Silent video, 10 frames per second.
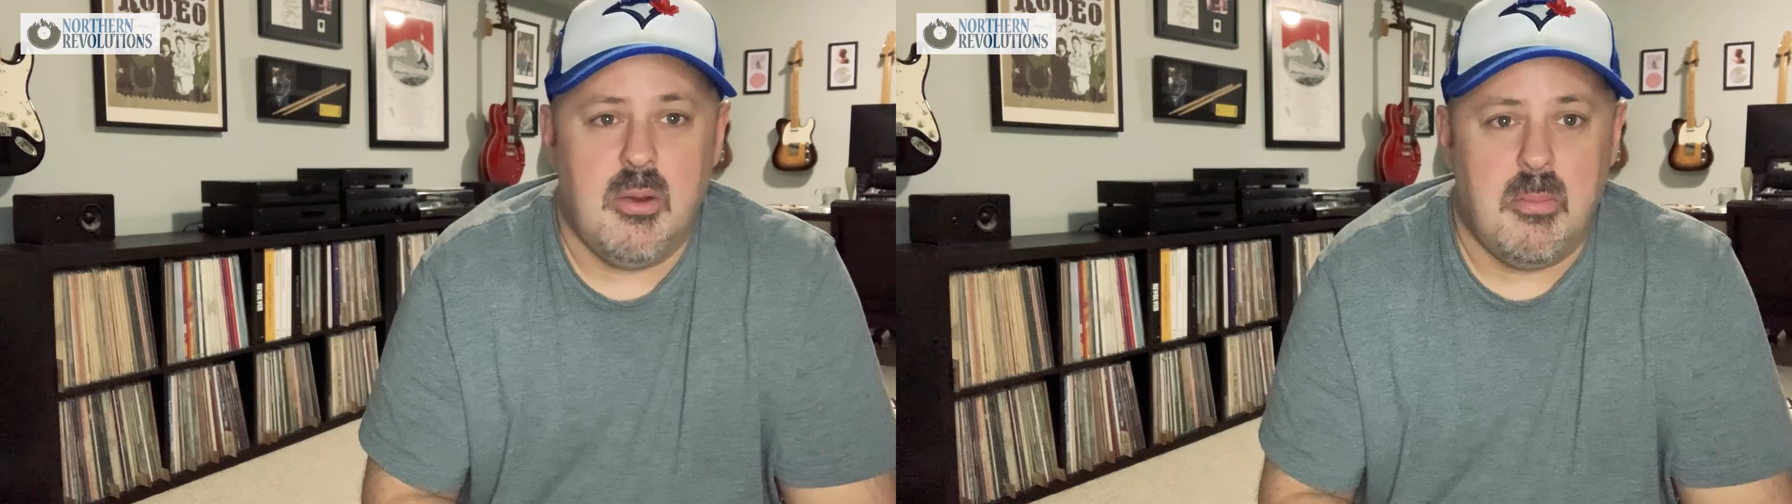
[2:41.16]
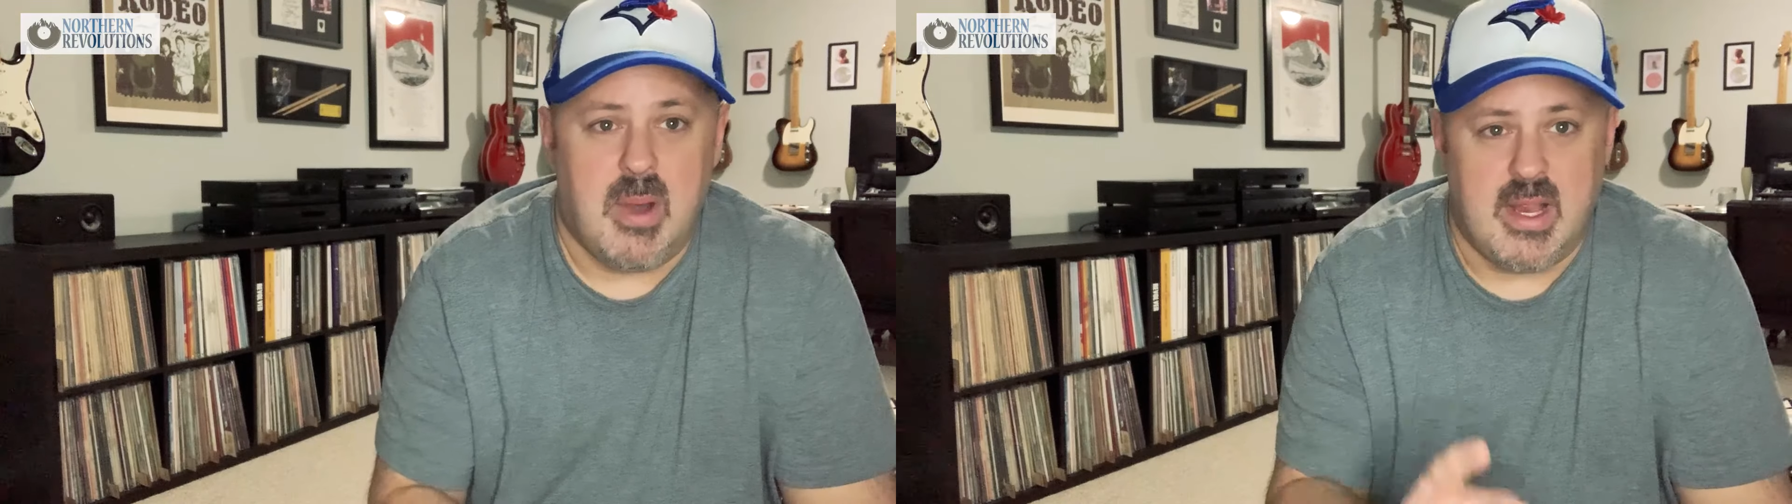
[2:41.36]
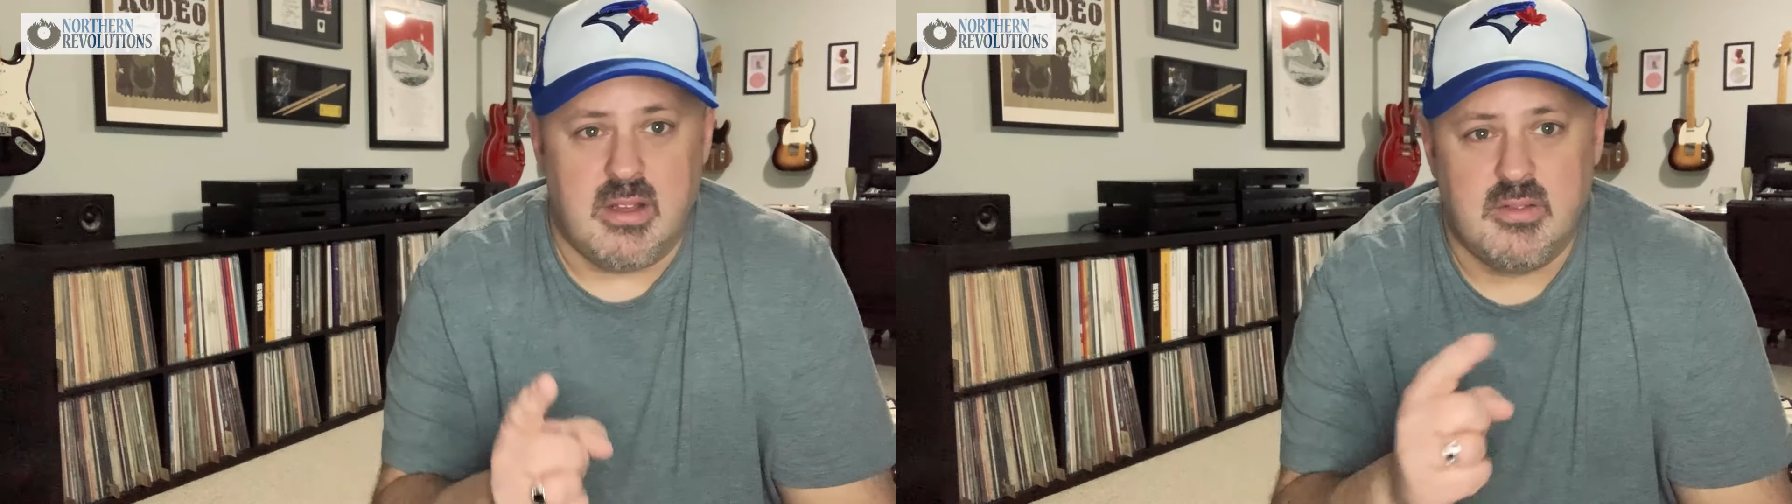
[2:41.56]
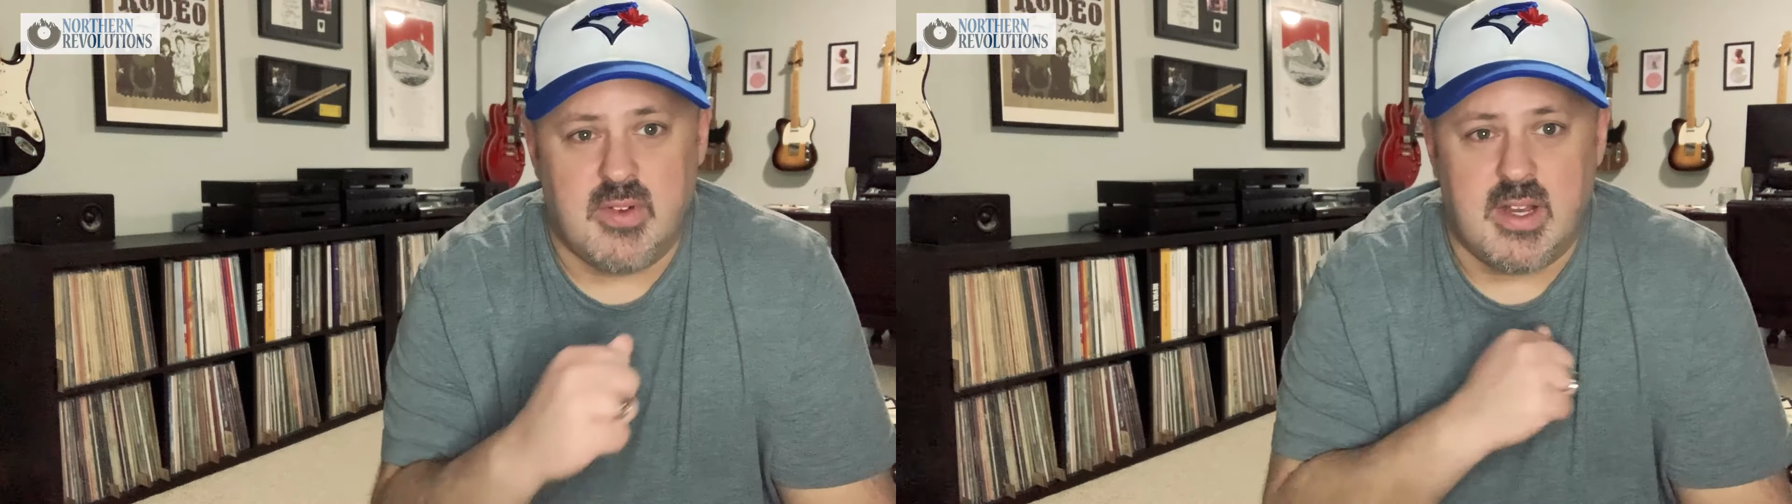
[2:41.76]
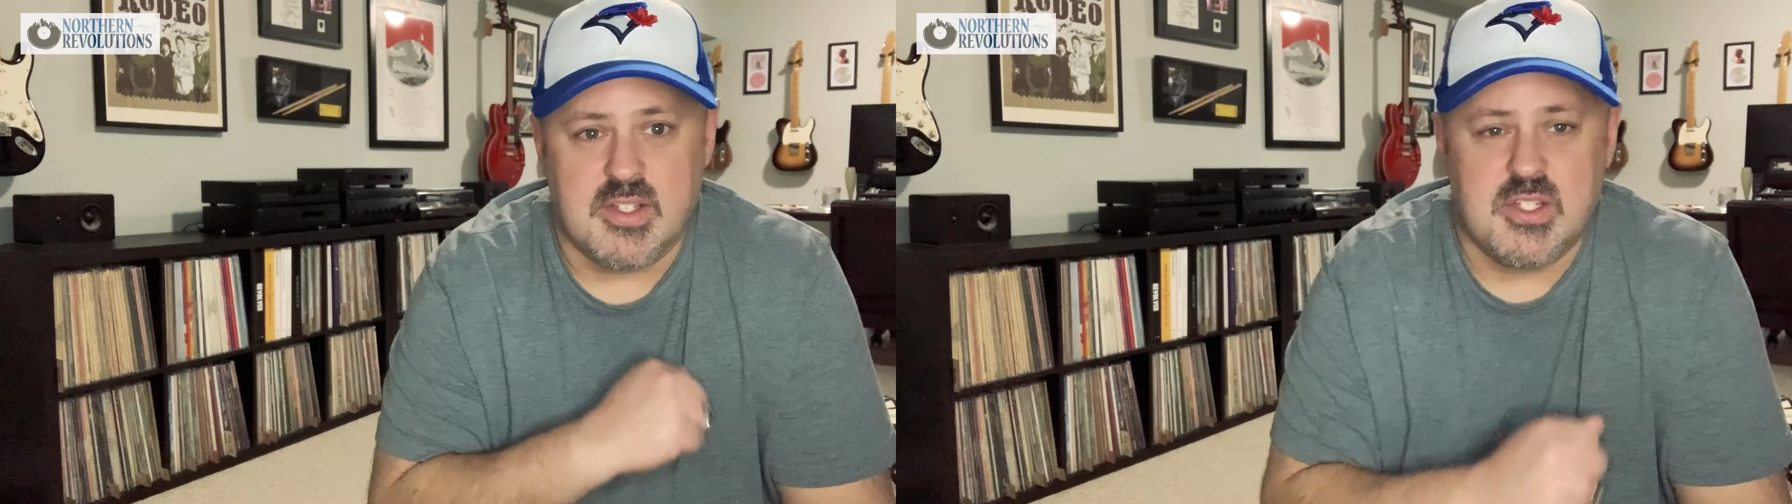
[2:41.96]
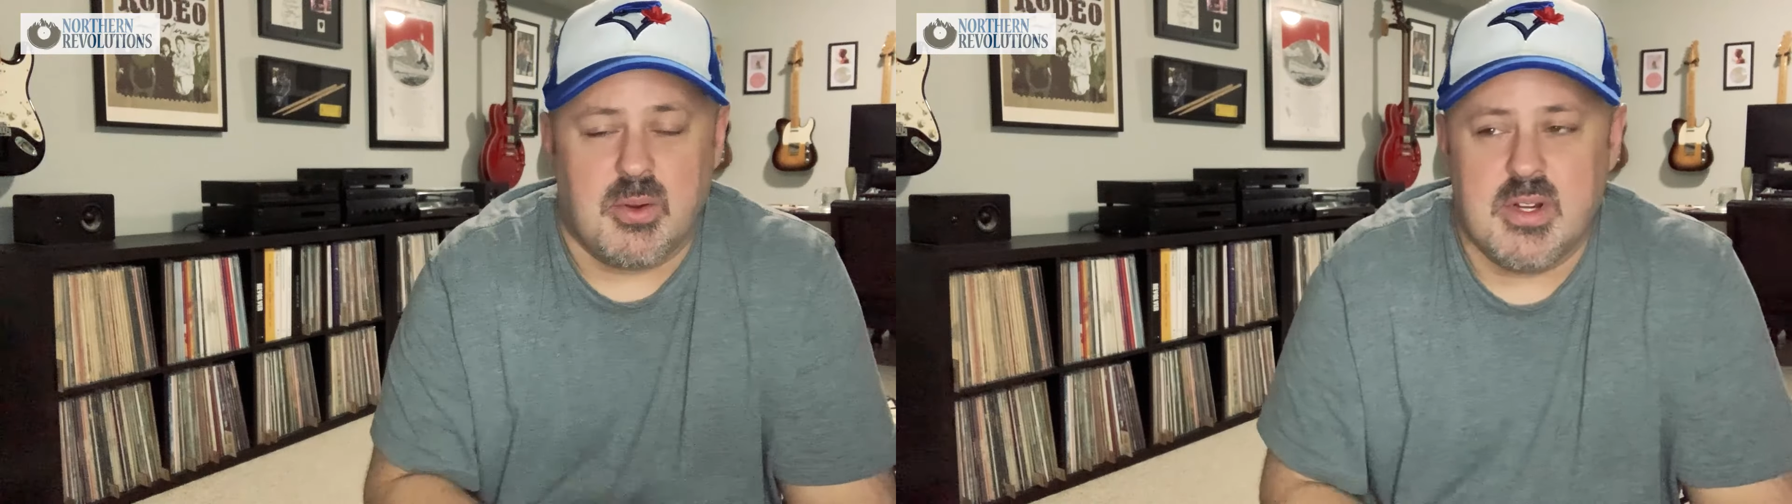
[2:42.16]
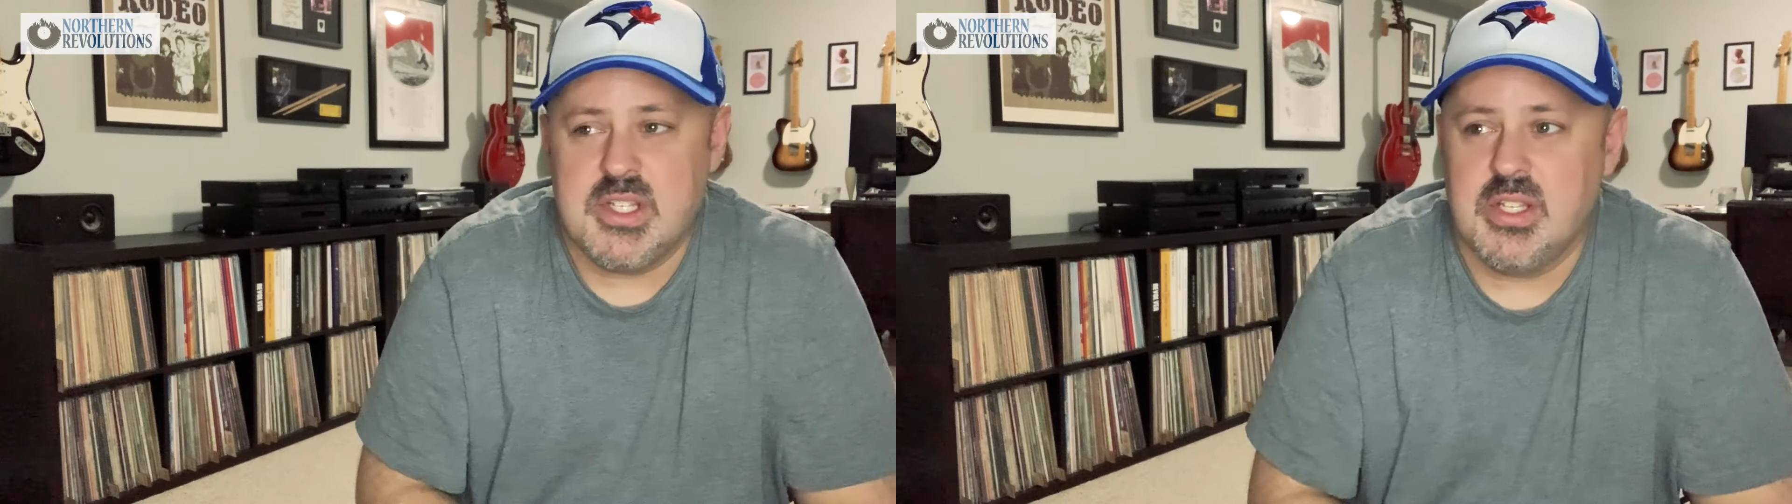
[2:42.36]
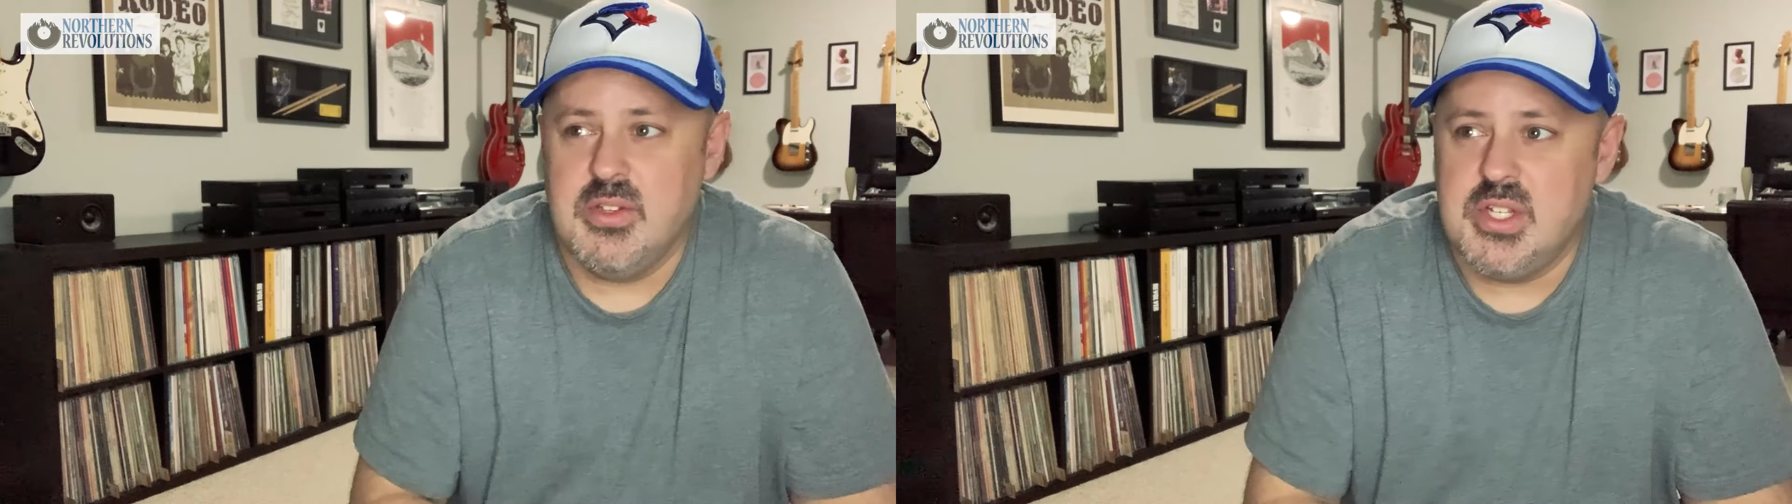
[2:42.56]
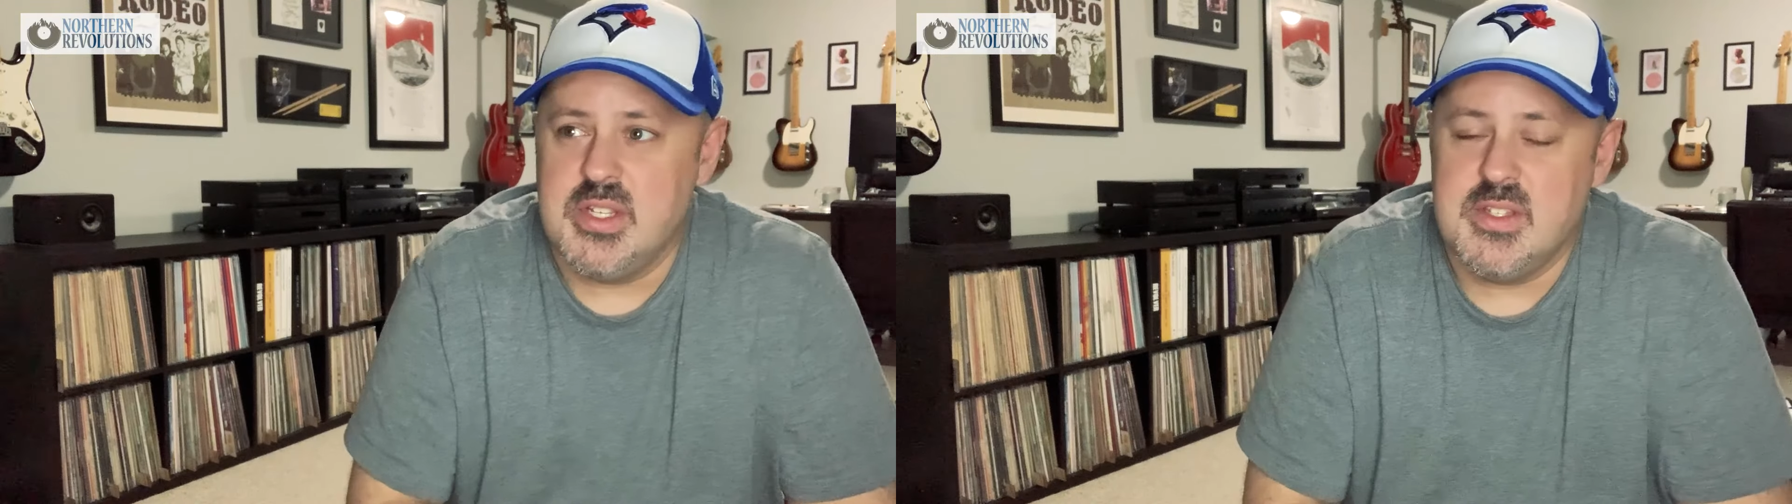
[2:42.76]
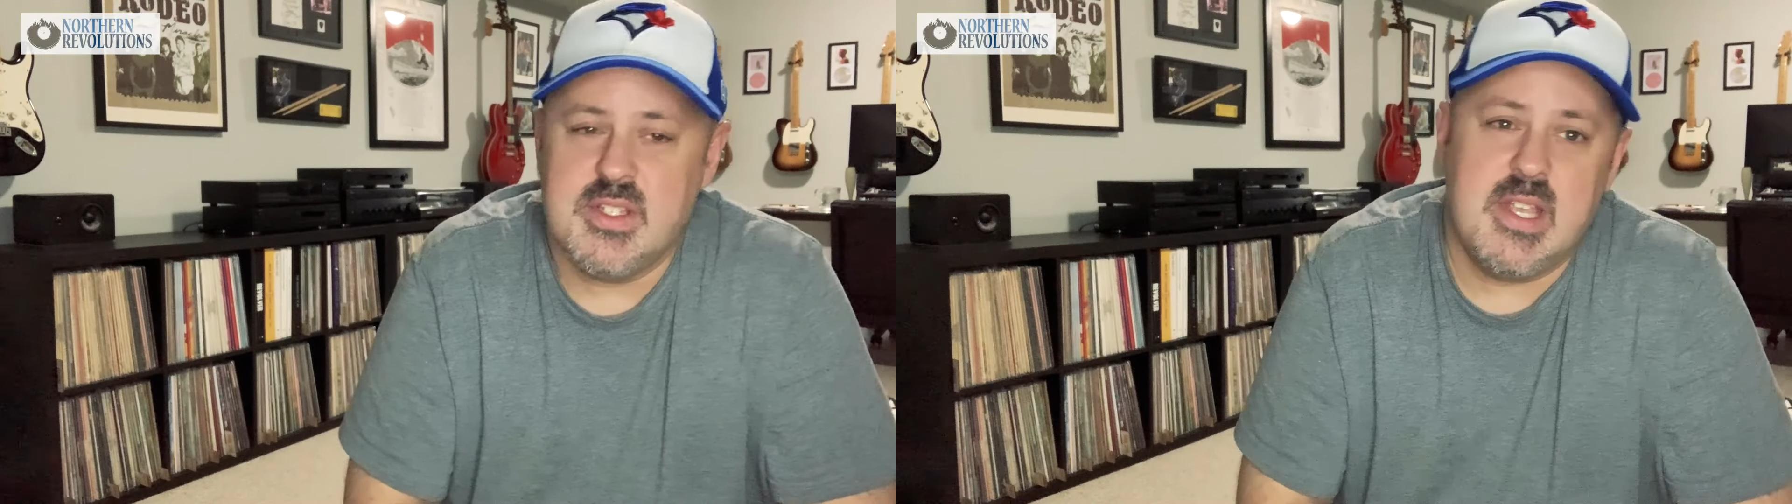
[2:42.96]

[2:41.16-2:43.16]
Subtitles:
But Vinyl Storage Solutions